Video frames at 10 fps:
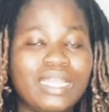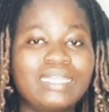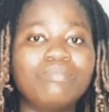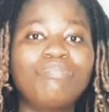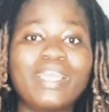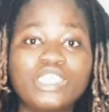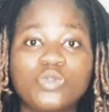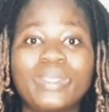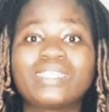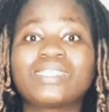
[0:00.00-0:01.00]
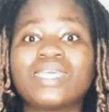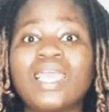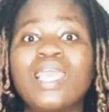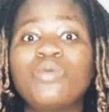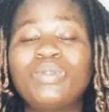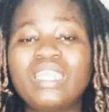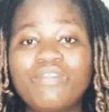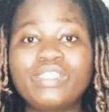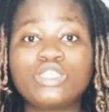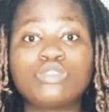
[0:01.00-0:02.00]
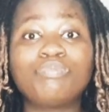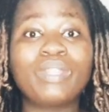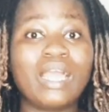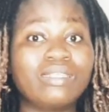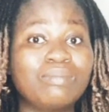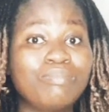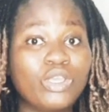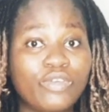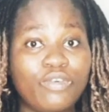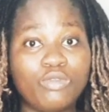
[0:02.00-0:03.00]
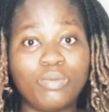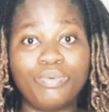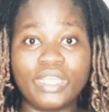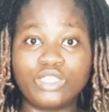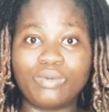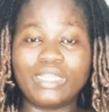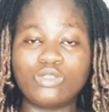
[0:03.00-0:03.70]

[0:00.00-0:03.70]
And the best way to relieve it is to bring out the milk from your breast, right?